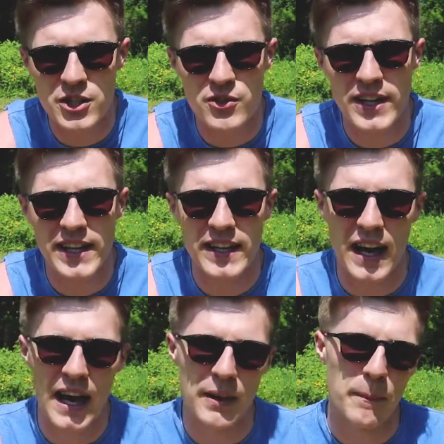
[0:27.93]
training
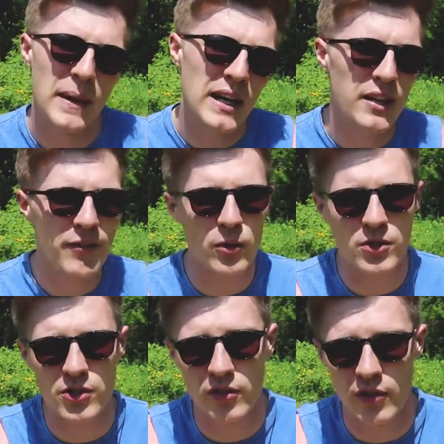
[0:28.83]
and mainly
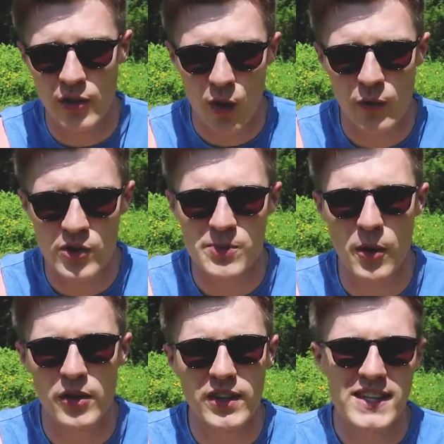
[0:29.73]
focus on the
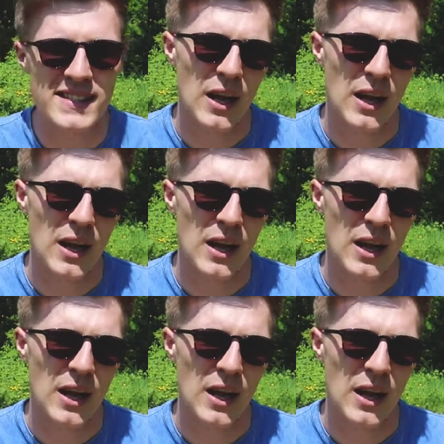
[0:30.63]
non-responders.